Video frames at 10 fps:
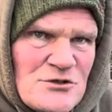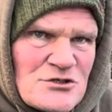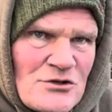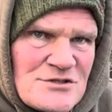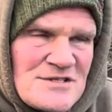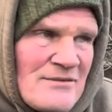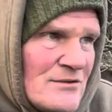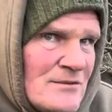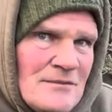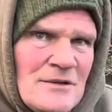just gone
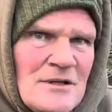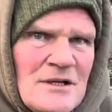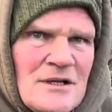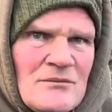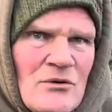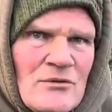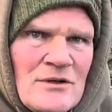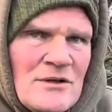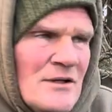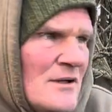7 in the
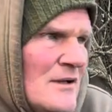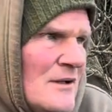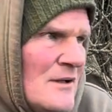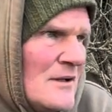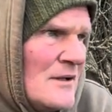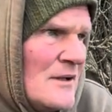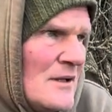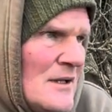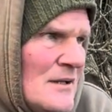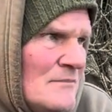morning.
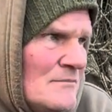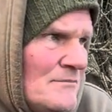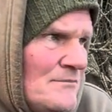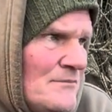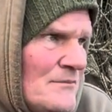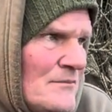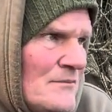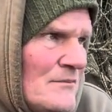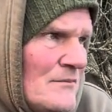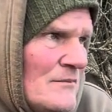
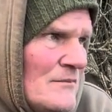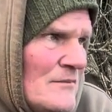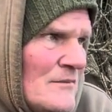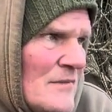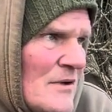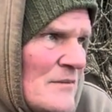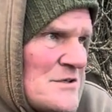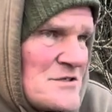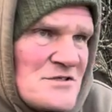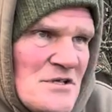And I
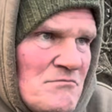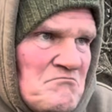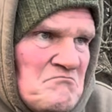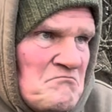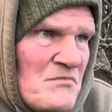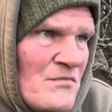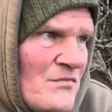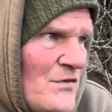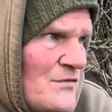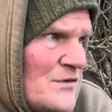must have seen
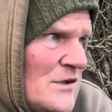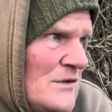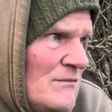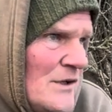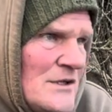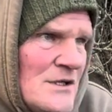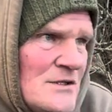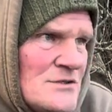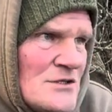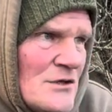15,
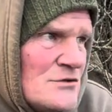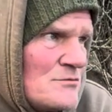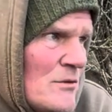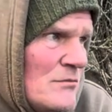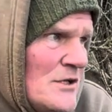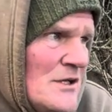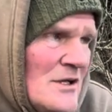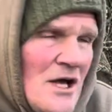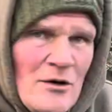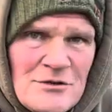18 shows probably.
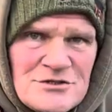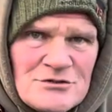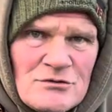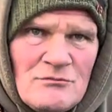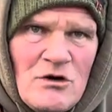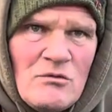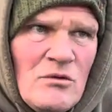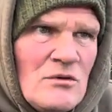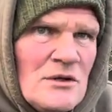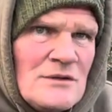Only 2 in my
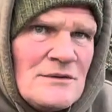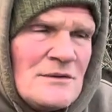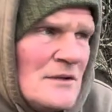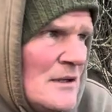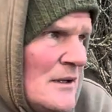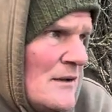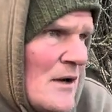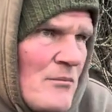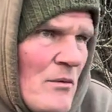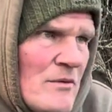water that
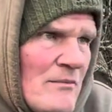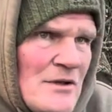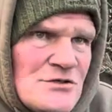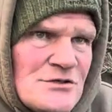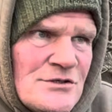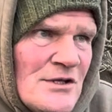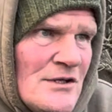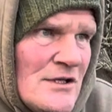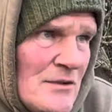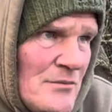I probably mentioned
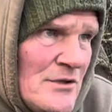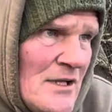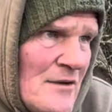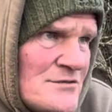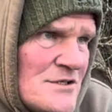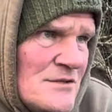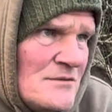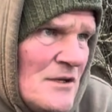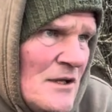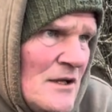earlier. But yeah, I've seen a
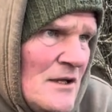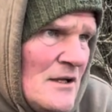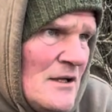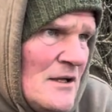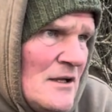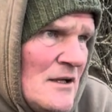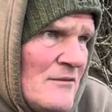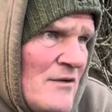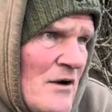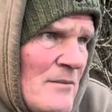
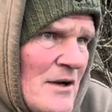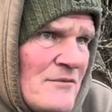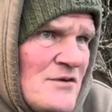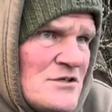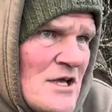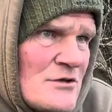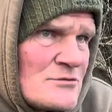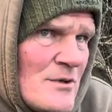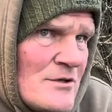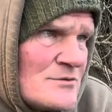fair amount of fish
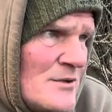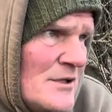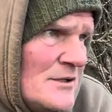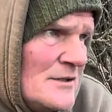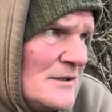elsewhere as well,